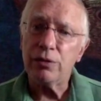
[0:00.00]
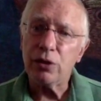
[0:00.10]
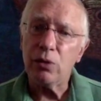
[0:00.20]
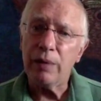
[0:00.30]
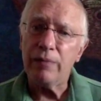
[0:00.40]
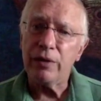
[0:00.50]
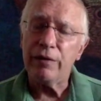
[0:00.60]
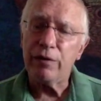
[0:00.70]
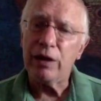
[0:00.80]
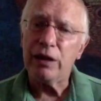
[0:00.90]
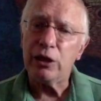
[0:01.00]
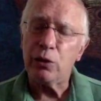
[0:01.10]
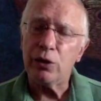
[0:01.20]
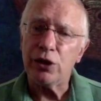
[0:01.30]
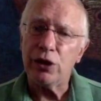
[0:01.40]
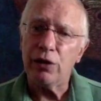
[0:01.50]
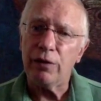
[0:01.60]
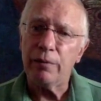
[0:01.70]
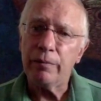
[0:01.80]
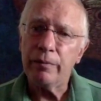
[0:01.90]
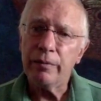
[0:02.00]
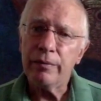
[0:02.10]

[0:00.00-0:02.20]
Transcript: So I'm very friendly towards silver.